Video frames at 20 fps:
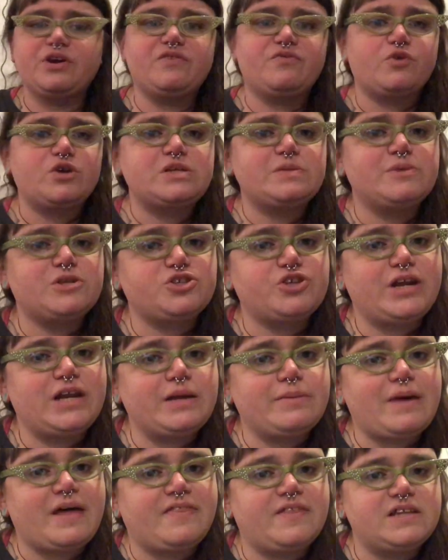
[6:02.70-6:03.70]
reinforcement
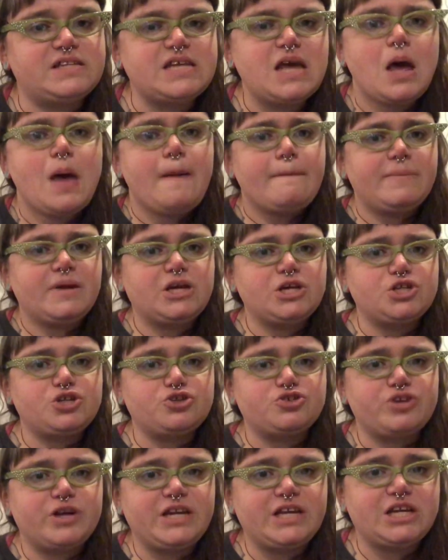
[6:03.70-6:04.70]
training methods because
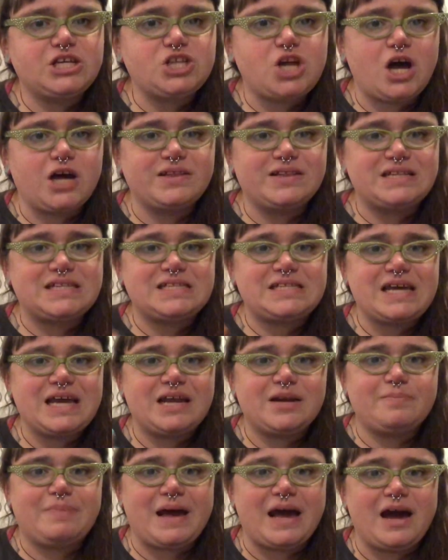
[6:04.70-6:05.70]
you're training a dog that's
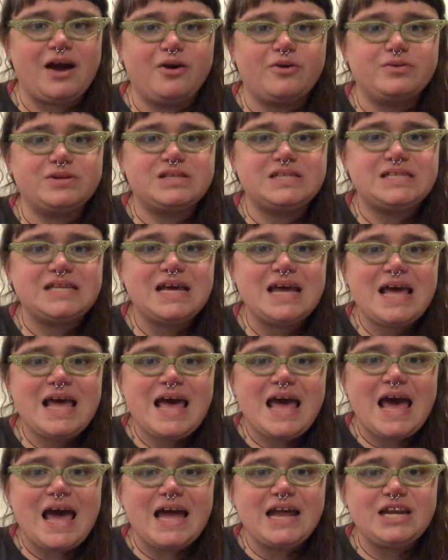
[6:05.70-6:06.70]
10 pounds.
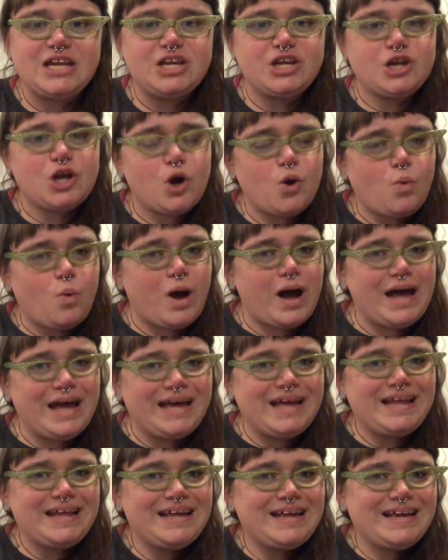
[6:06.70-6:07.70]
And you know
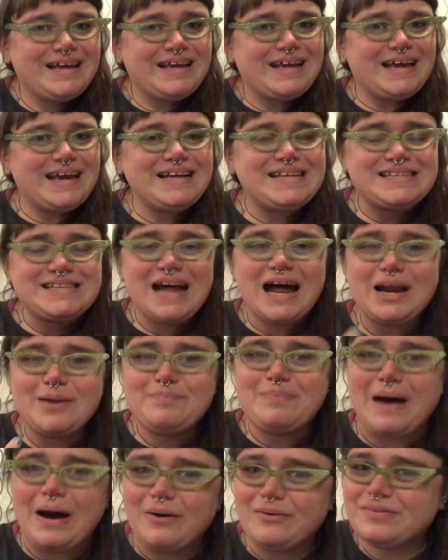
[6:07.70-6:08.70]
what? It's not
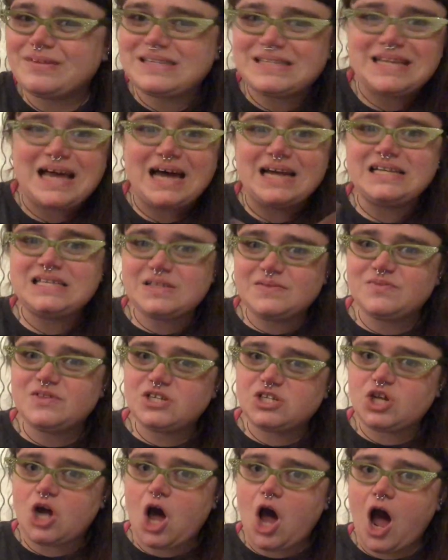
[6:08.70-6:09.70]
about the size of
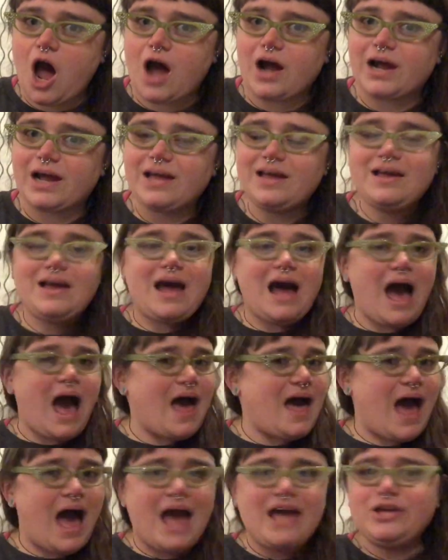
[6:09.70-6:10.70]
the dog.
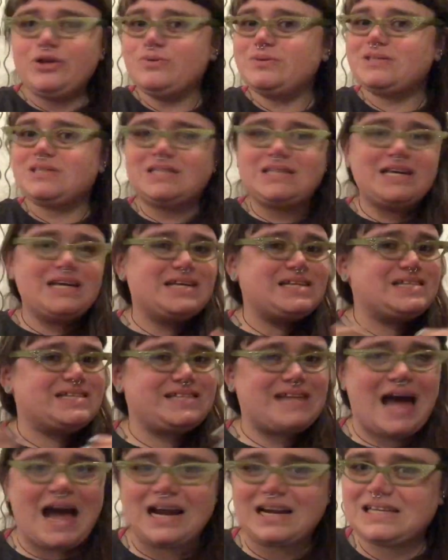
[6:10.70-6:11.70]
I use the
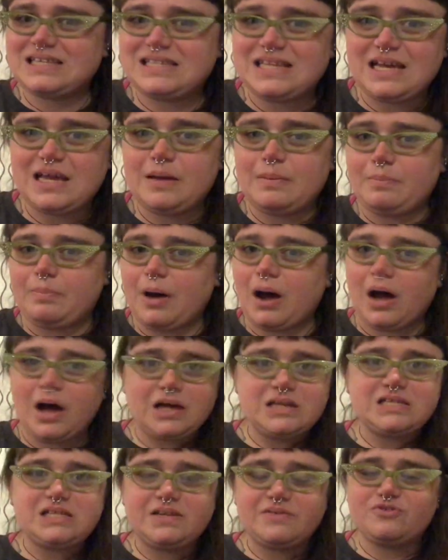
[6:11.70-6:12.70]
exact same
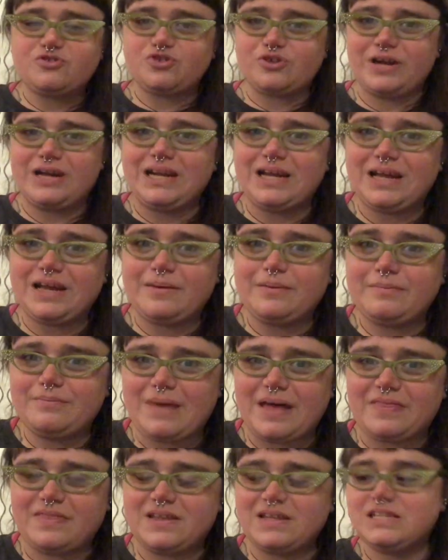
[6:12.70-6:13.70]
positive training
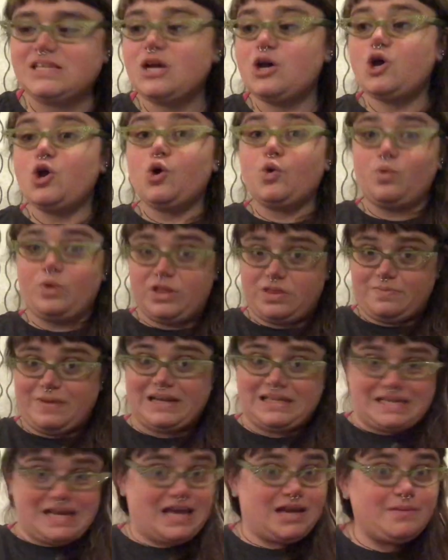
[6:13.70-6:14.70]
methods with
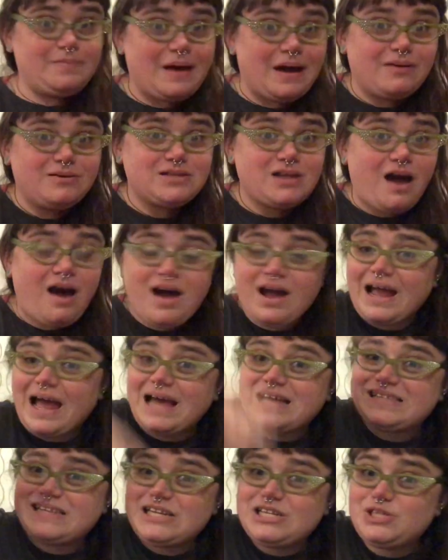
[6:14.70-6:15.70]
my 10-pound dog
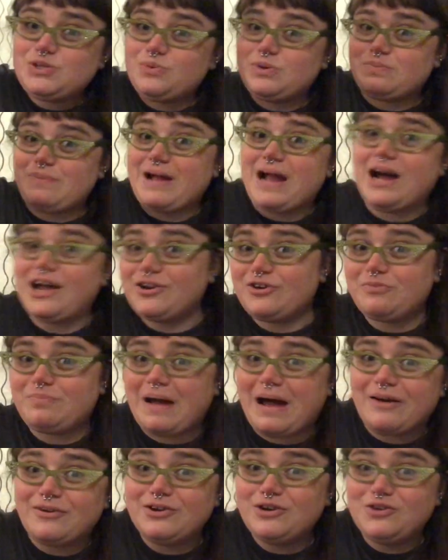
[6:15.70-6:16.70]
as I do with my
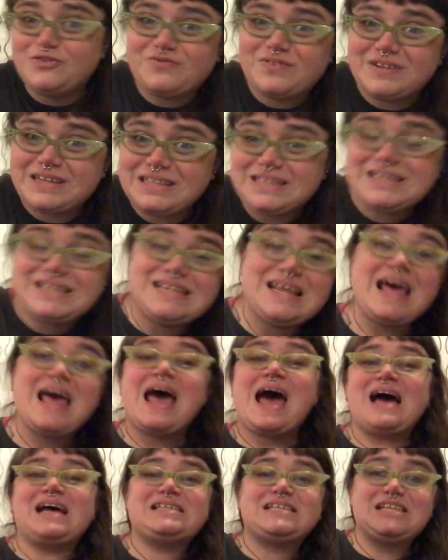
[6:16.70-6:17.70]
100-pound Newfoundland,
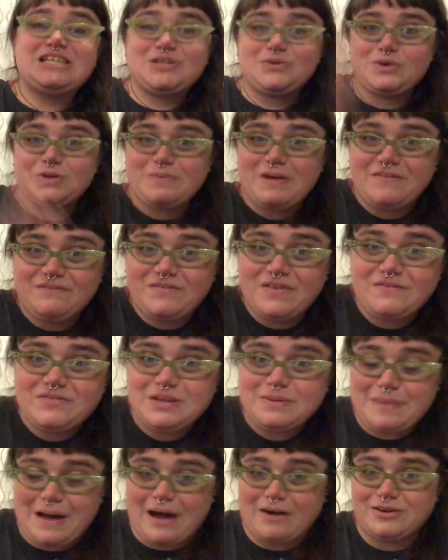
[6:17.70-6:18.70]
as I do with my
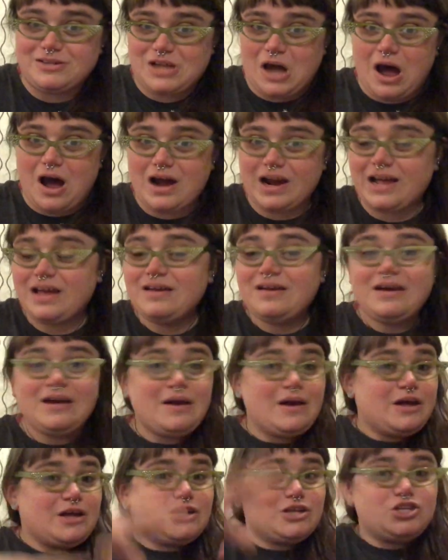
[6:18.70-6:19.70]
50-pound dog.
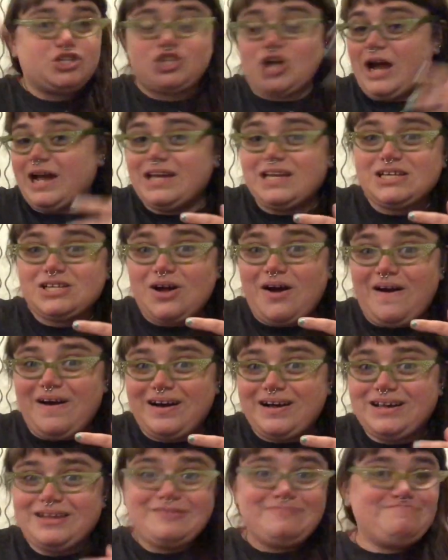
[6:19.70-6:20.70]
Giant
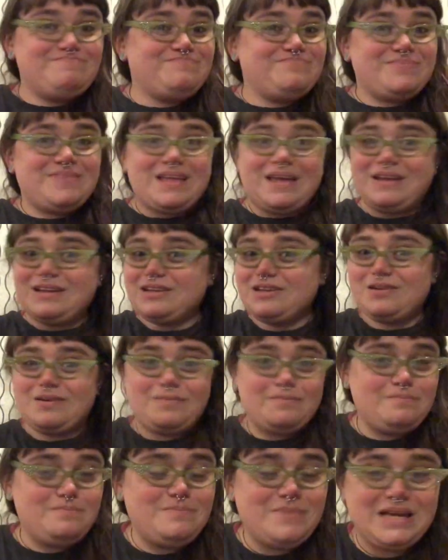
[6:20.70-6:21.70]
dog,
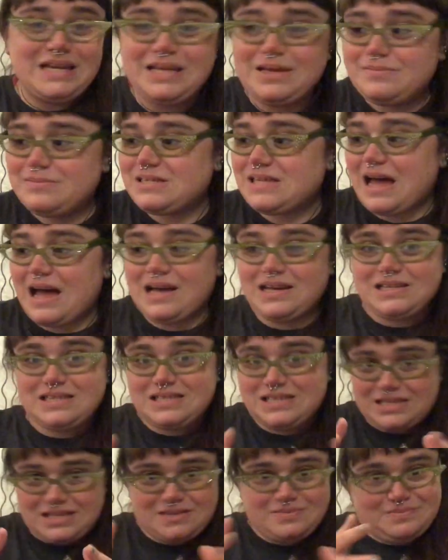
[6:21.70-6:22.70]

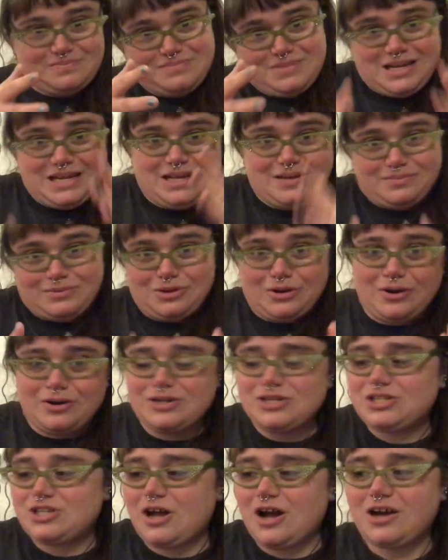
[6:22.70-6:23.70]
medium-sized,
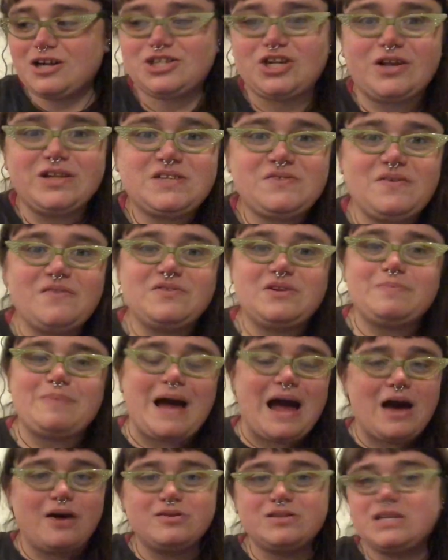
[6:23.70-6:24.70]
medium-large dog, Charlotte's 50
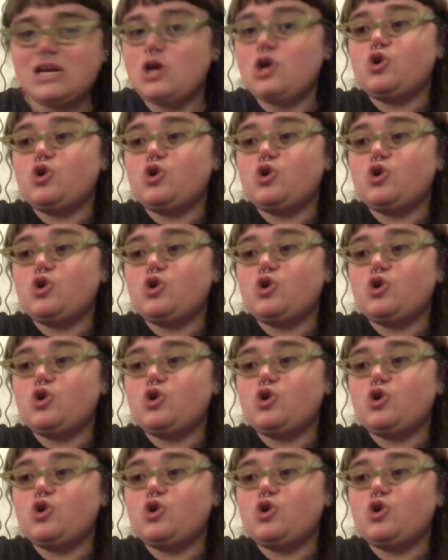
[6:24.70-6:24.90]
pounds,